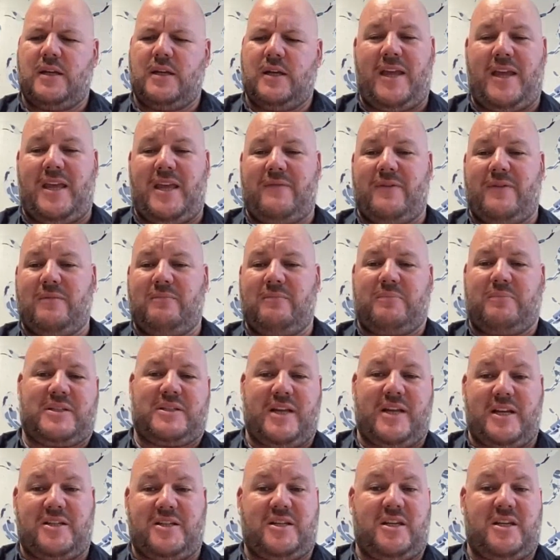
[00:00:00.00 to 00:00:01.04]
They even
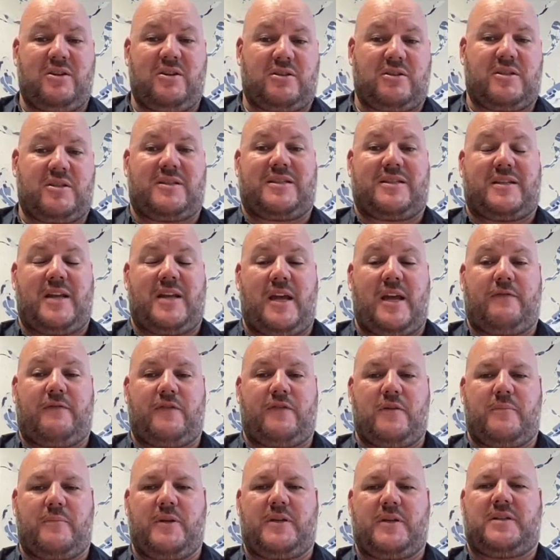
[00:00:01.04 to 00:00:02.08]
potentially look to stay
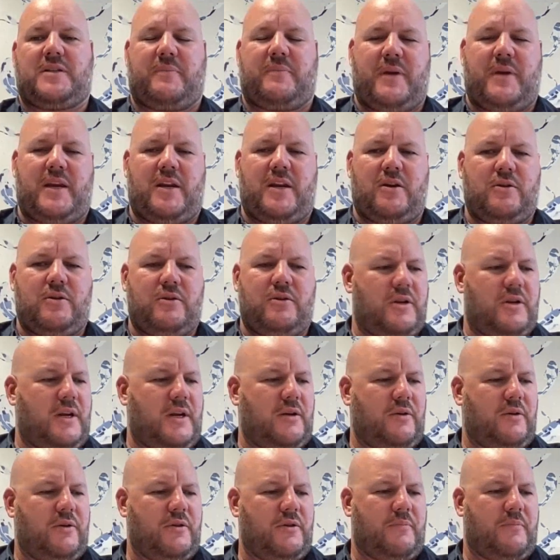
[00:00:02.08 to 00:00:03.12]
for a bit depending on who
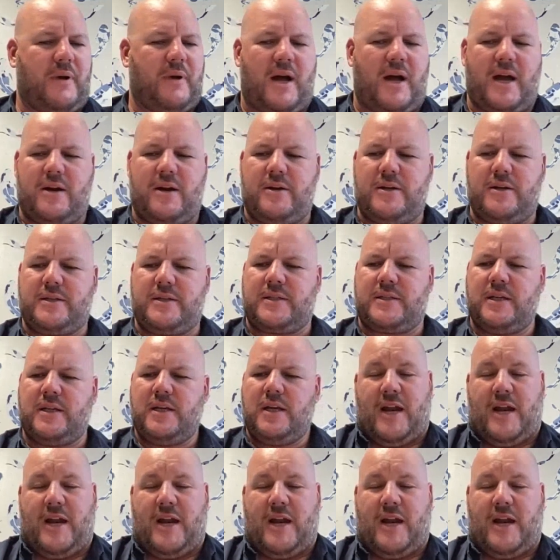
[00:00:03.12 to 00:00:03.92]
the buyer is.